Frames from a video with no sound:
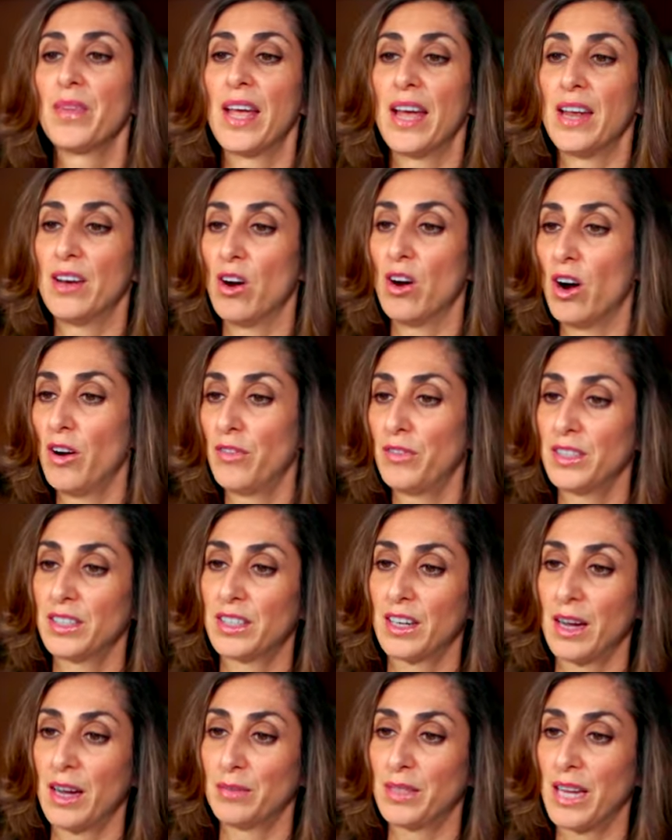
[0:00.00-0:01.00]
And
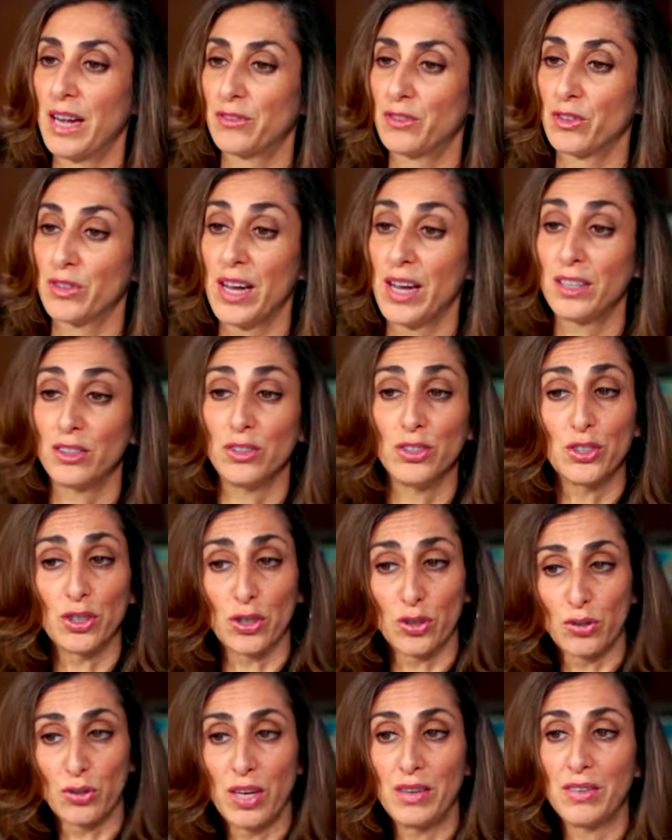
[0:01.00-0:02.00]
oftentimes after that, you'll
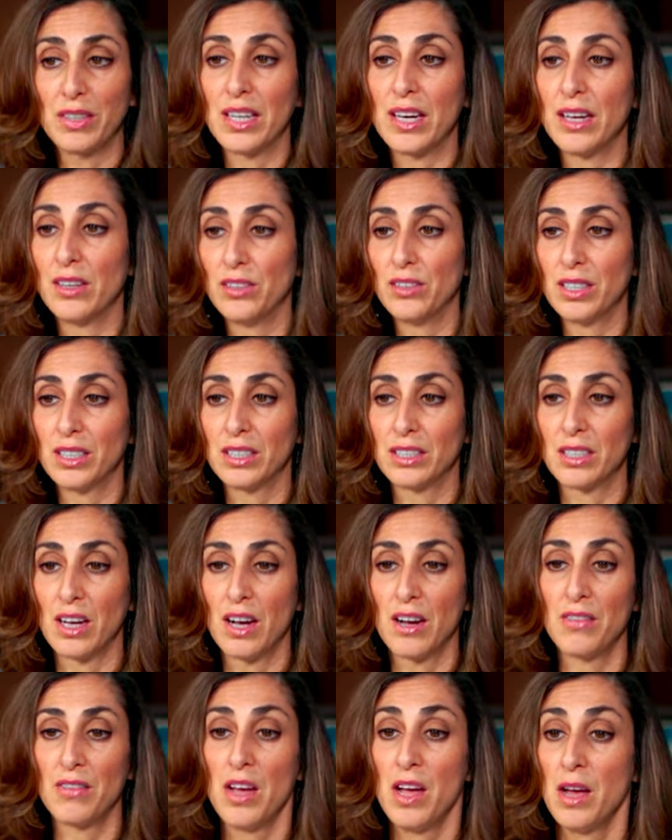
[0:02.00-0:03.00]
start craving the healthy
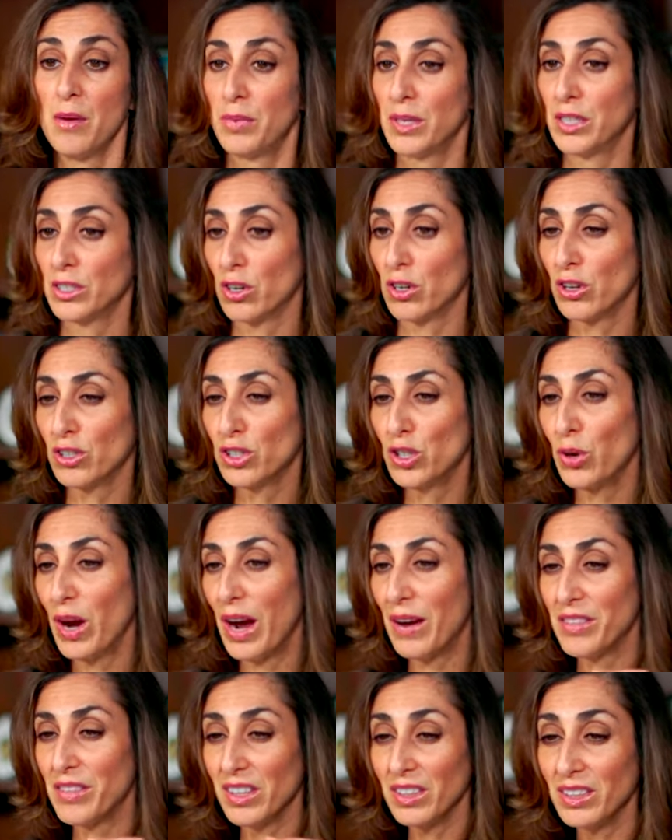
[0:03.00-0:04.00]
stuff. But as long as you
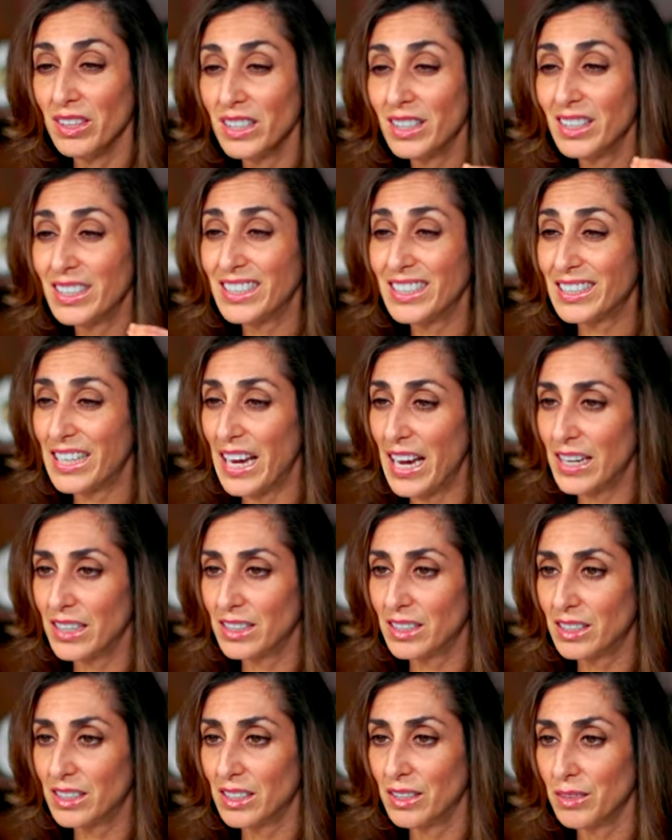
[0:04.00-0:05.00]
have the littlest
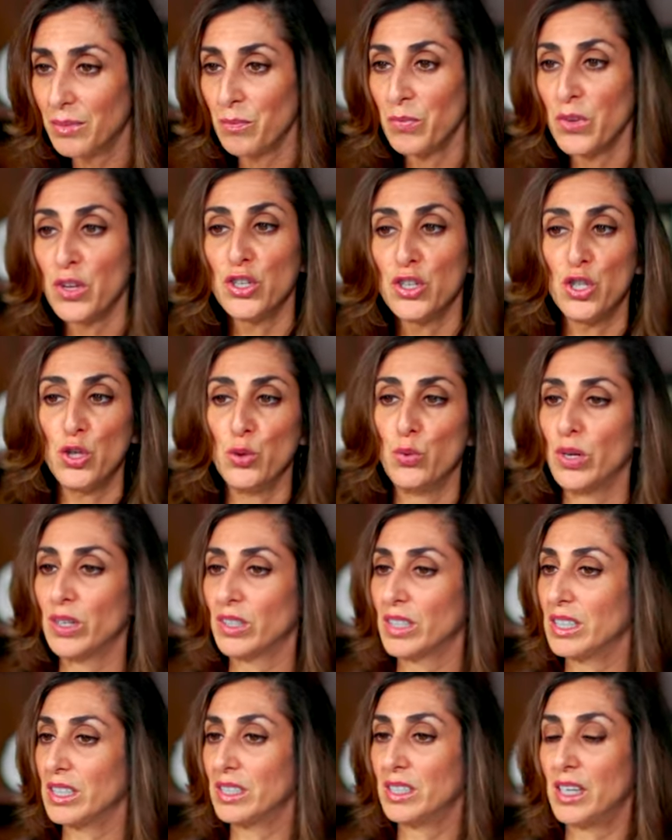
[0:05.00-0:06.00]
taste, you will
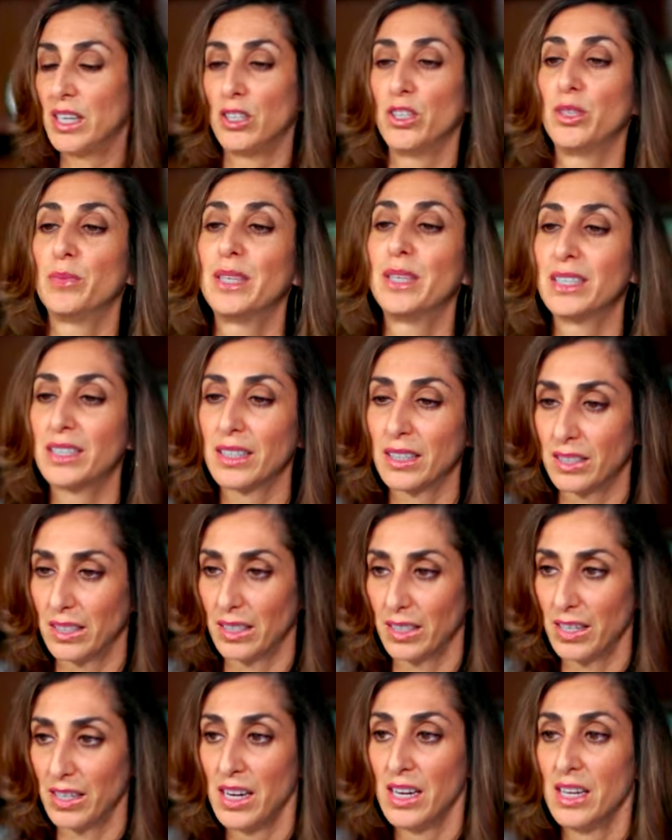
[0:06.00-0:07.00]
continue to be
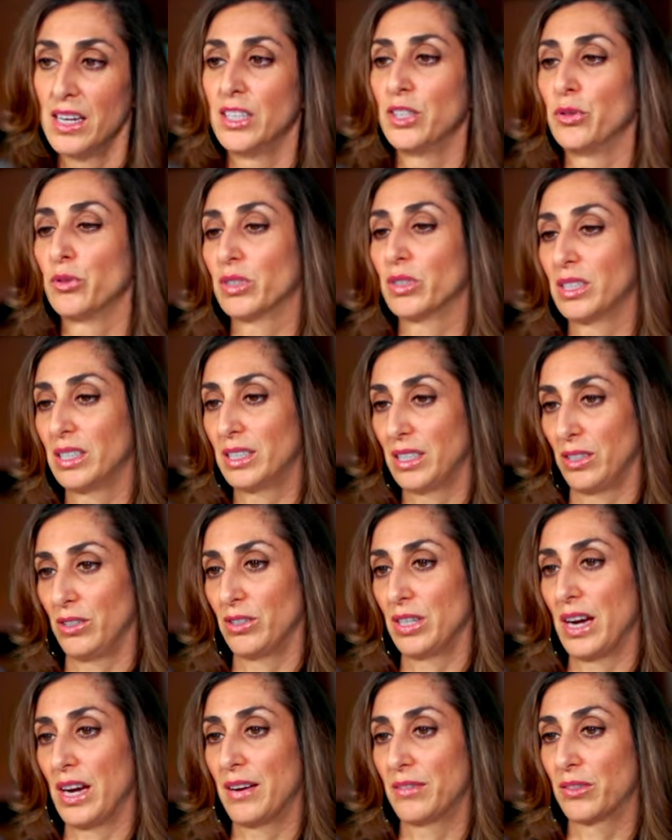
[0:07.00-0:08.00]
addicted and you will continue
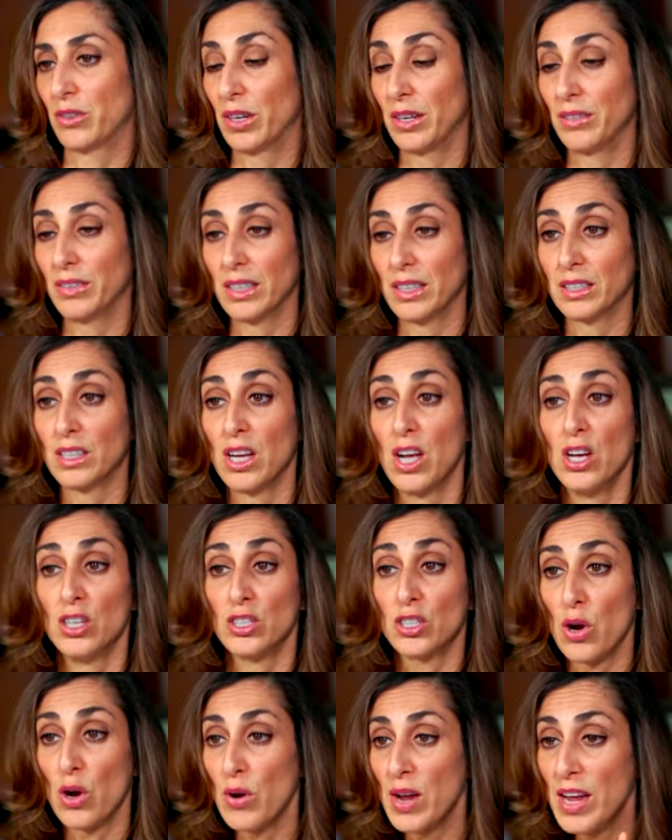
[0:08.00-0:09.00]
to have cravings.
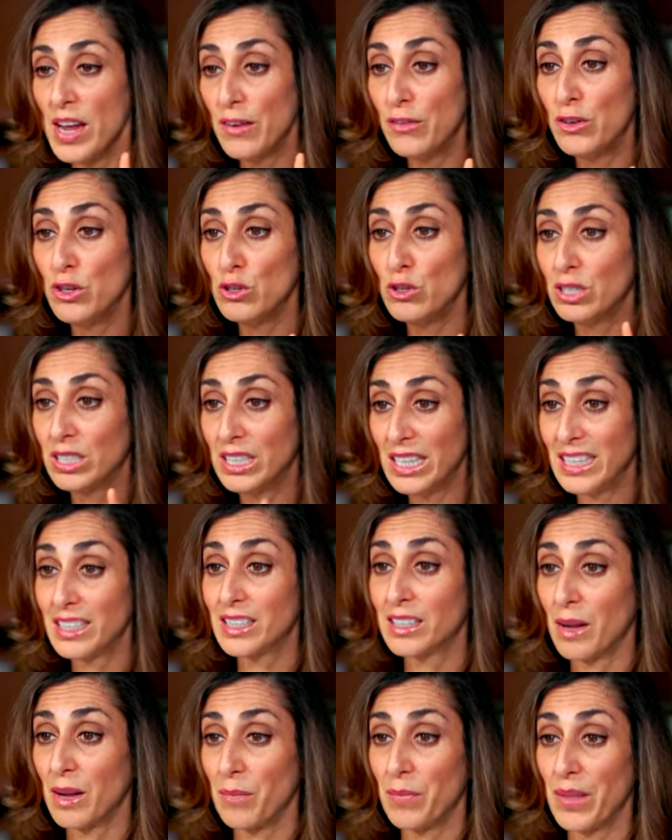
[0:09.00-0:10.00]
So if you see
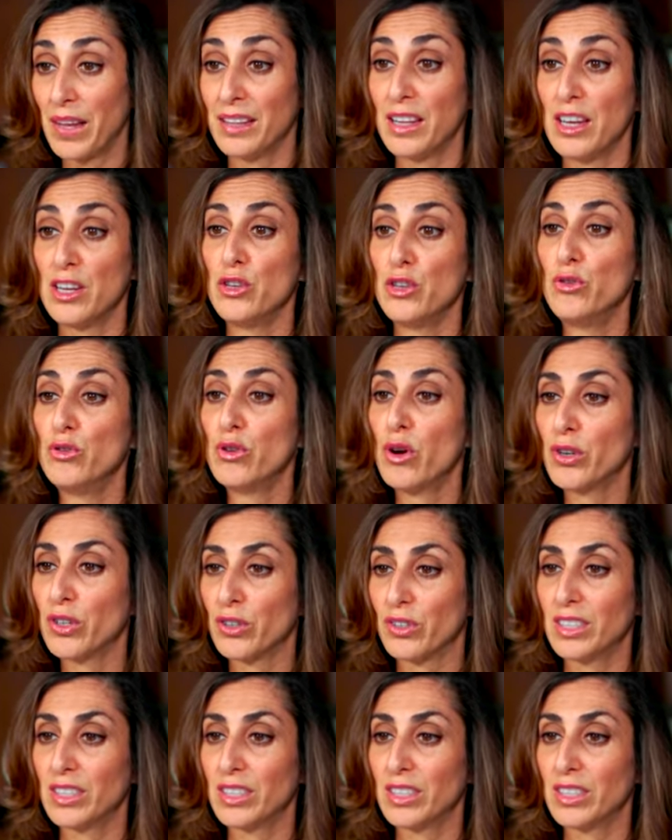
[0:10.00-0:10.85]
something that you know you're